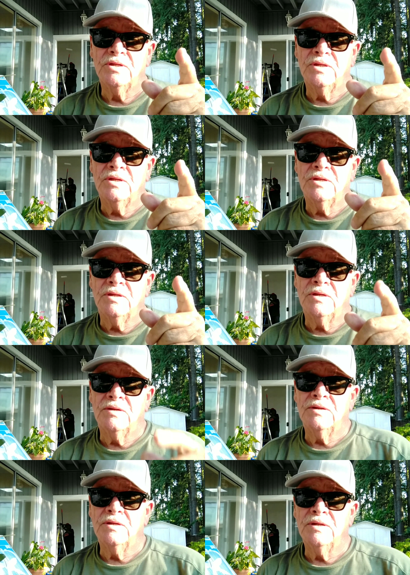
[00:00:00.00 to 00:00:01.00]

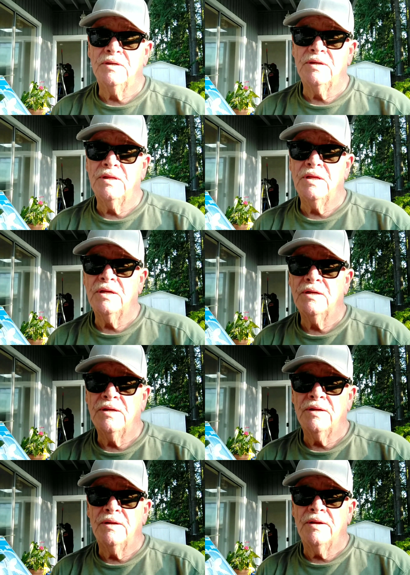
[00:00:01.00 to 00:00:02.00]

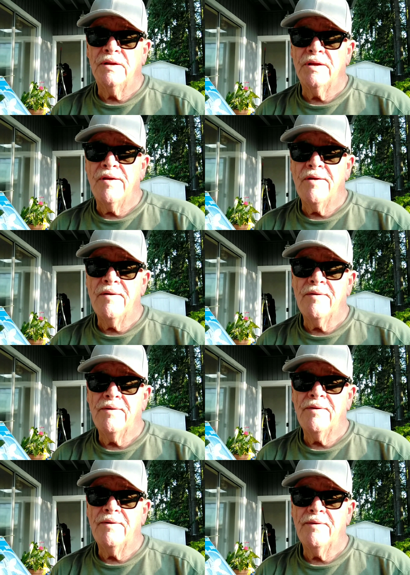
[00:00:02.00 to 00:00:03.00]

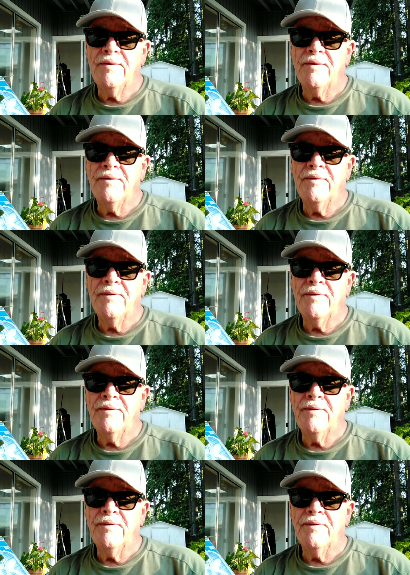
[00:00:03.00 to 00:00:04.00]

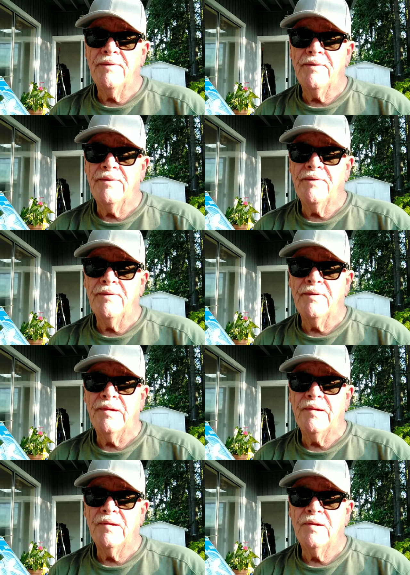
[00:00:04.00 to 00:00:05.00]

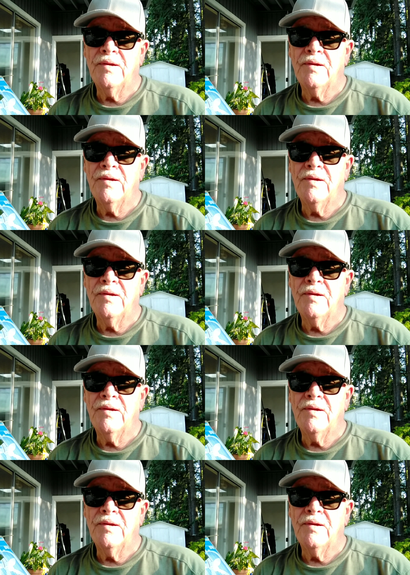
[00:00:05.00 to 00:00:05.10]
(silence)